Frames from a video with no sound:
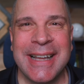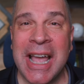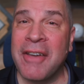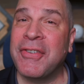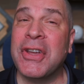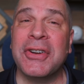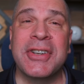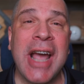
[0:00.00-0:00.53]
If
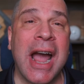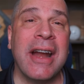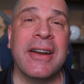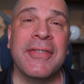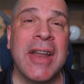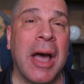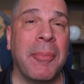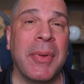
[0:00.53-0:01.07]
you're tired
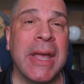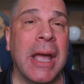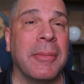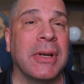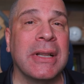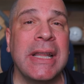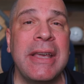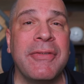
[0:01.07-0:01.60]
of not being able
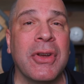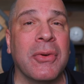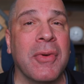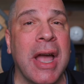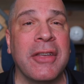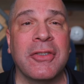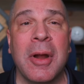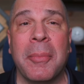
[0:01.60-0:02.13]
to leave your
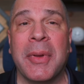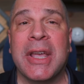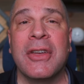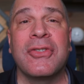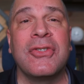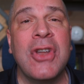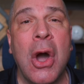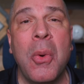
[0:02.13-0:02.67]
restaurant
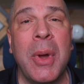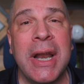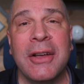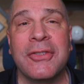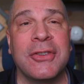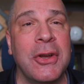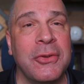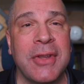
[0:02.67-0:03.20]
because no one
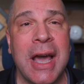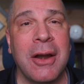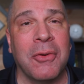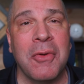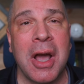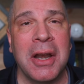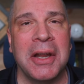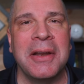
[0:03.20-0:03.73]
else knows how to
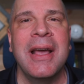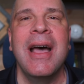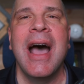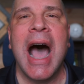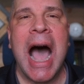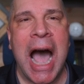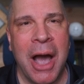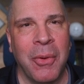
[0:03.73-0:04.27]
run it,
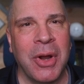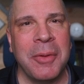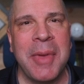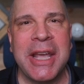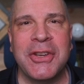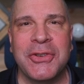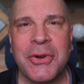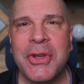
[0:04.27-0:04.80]
I want to
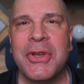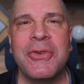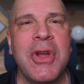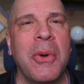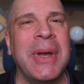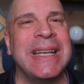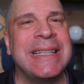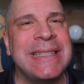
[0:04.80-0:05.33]
make sure you
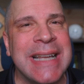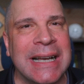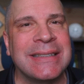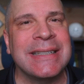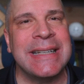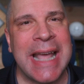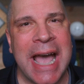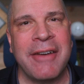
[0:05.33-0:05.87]
know it
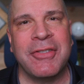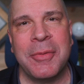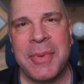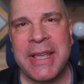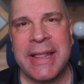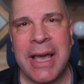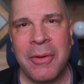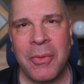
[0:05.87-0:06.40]
doesn't have to
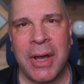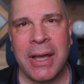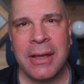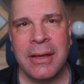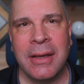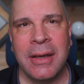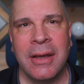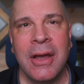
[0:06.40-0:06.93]
be that way.
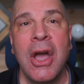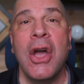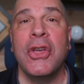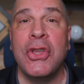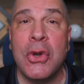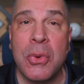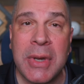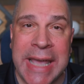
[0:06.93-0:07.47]

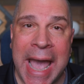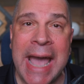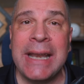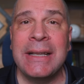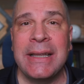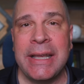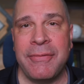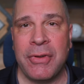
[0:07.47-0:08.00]
You
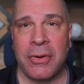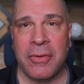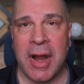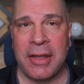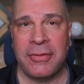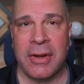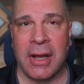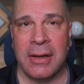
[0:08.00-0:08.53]
can leave your
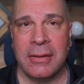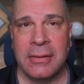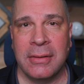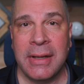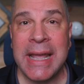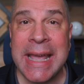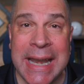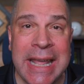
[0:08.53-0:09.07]
restaurant.
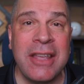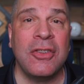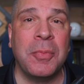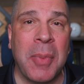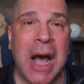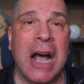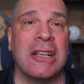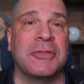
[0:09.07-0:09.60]
It is
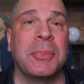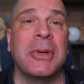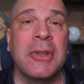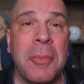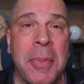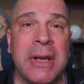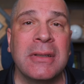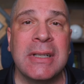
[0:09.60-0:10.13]
possible to
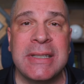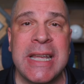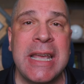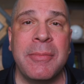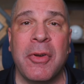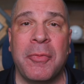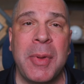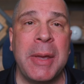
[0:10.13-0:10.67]
build a
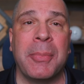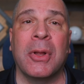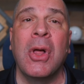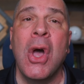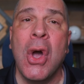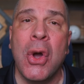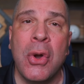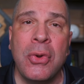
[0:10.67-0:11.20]
team of people
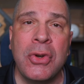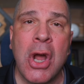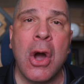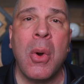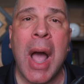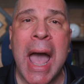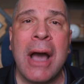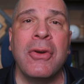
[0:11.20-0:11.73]
who
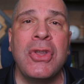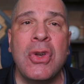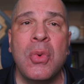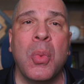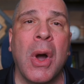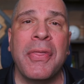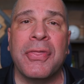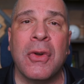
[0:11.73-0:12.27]
know how you
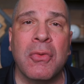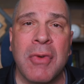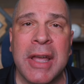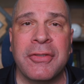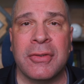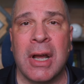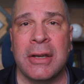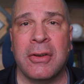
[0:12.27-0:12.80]
want the
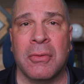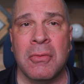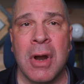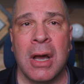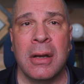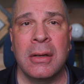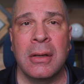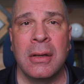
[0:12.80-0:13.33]
restaurant to
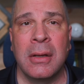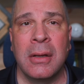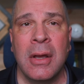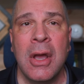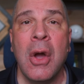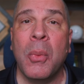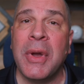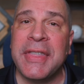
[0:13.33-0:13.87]
run.
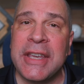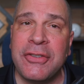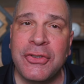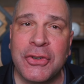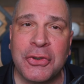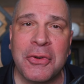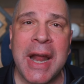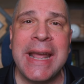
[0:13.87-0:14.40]
With these
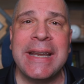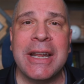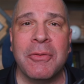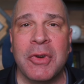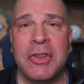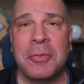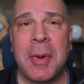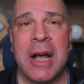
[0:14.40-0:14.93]
trained and
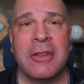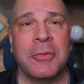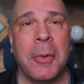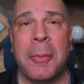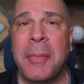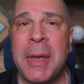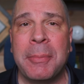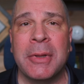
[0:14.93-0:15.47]

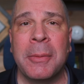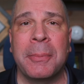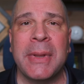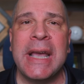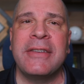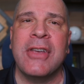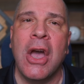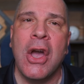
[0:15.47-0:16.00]
responsible people in
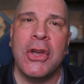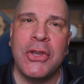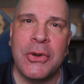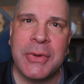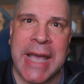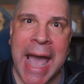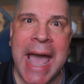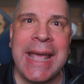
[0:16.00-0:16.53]
place, you
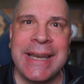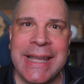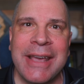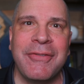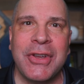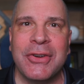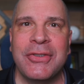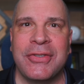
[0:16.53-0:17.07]
can
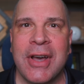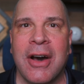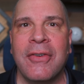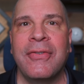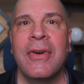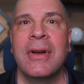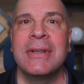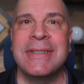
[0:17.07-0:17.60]
give
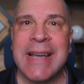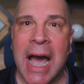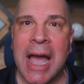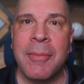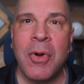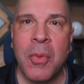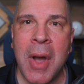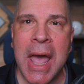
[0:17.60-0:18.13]
yourself
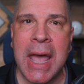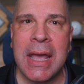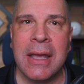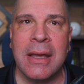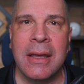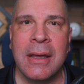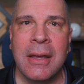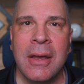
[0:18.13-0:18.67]
time away.
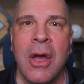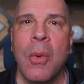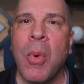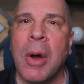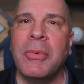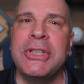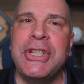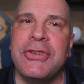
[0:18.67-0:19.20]

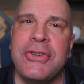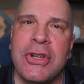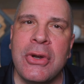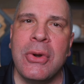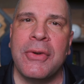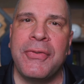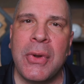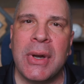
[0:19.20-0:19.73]
What would you
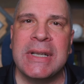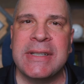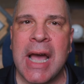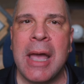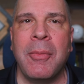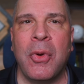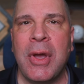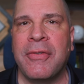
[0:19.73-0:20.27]
do if you had
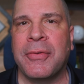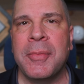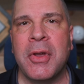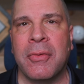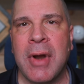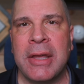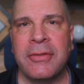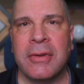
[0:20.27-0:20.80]
time away from your
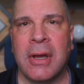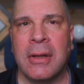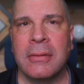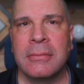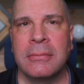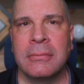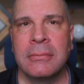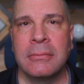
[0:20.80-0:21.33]
restaurant?
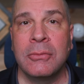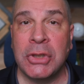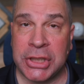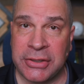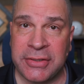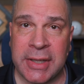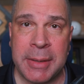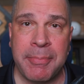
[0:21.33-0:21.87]
Would you
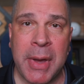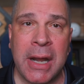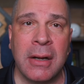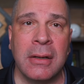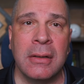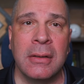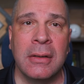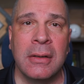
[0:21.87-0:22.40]
sleep better?